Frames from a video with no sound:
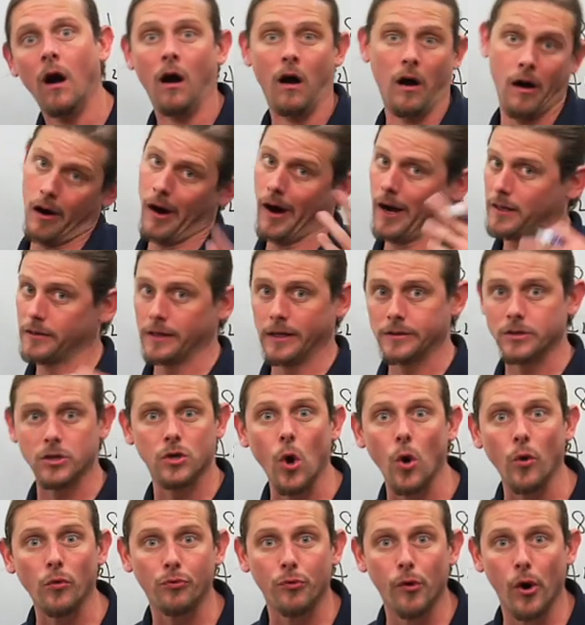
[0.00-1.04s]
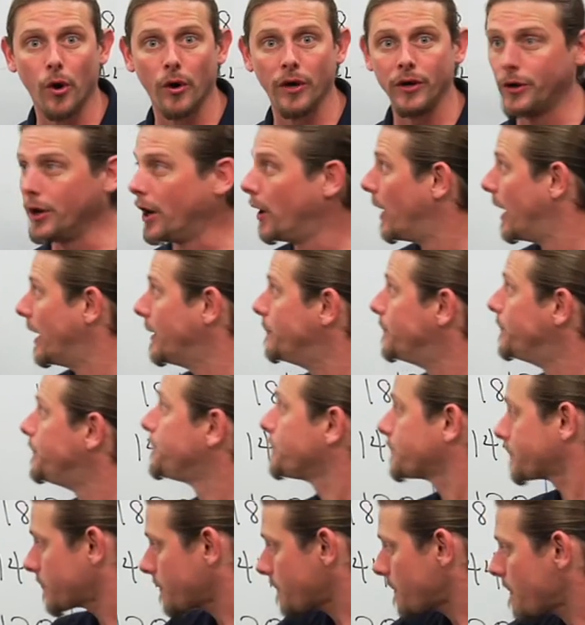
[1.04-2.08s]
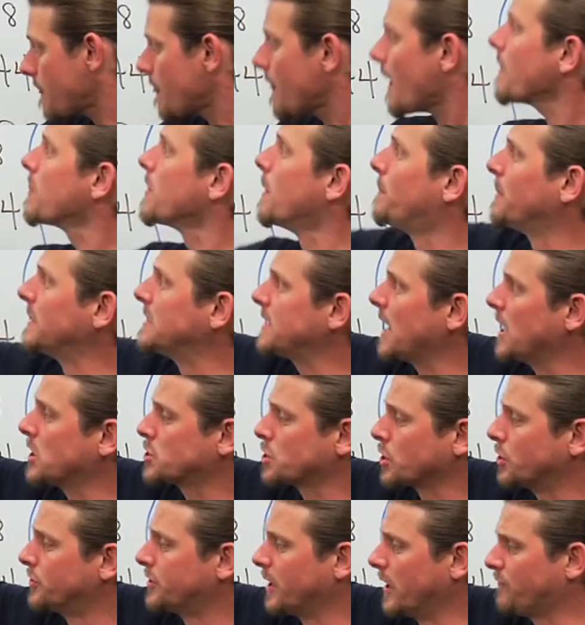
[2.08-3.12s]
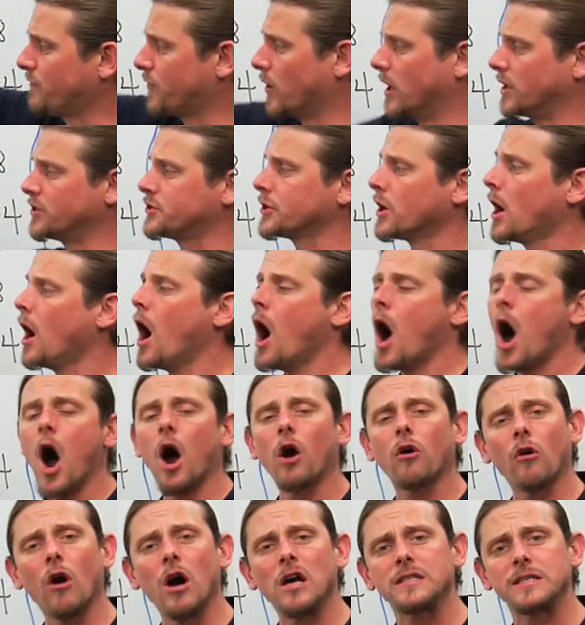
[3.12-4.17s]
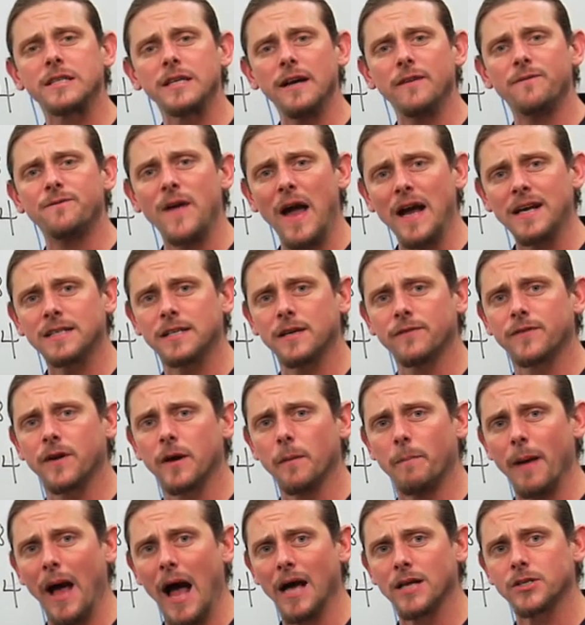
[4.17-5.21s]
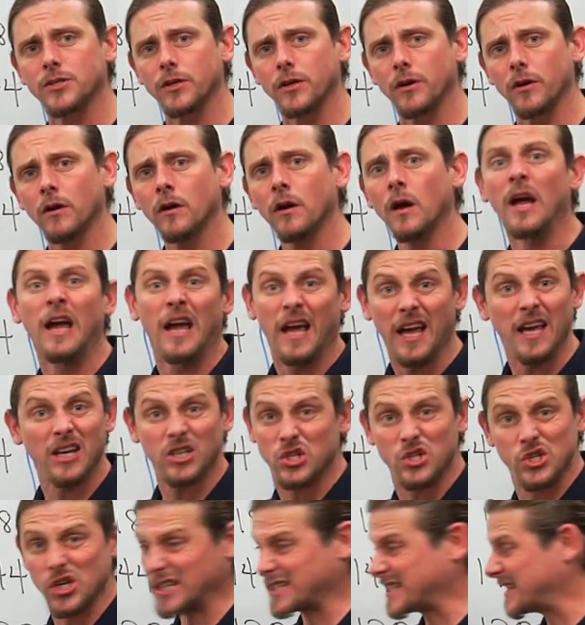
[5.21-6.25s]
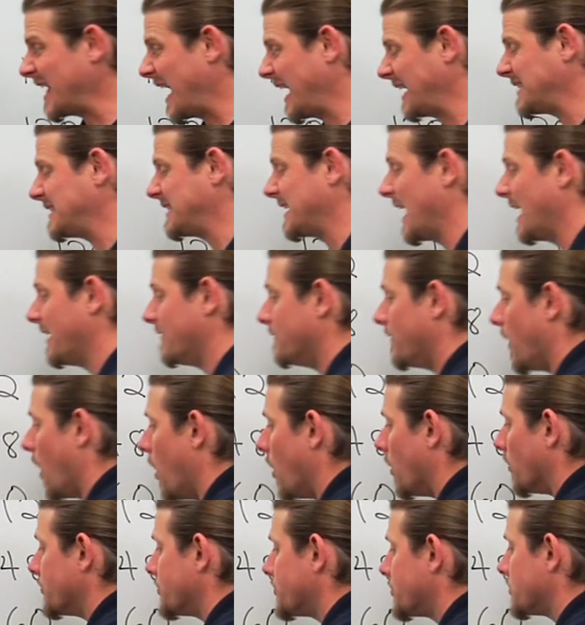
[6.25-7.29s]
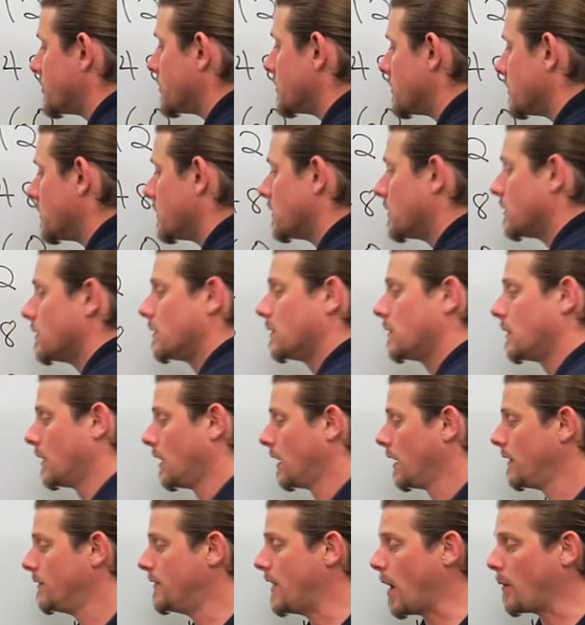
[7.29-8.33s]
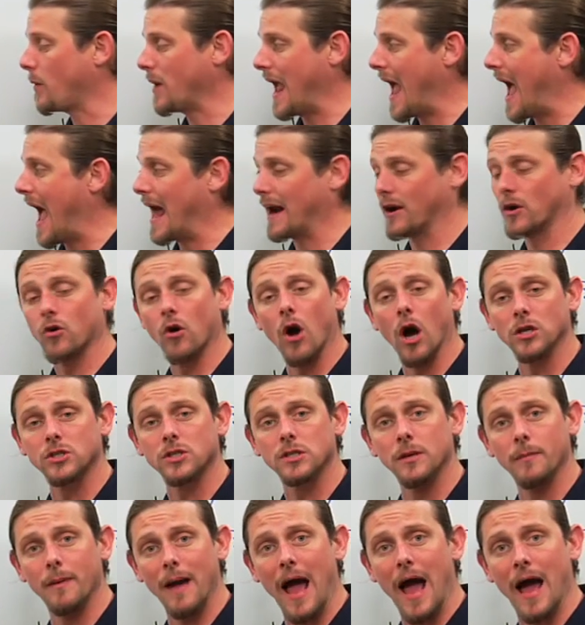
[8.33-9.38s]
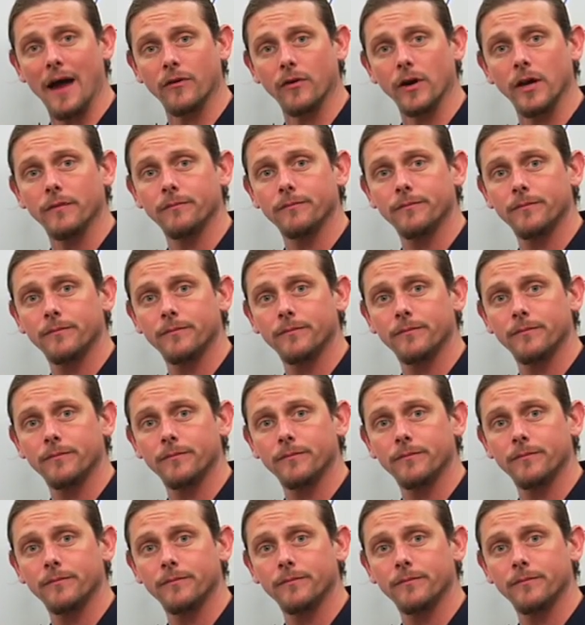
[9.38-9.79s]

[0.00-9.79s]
All right, let's go through and do it. The potential difference across the effective capacitor is just that ten volts that we had across the battery.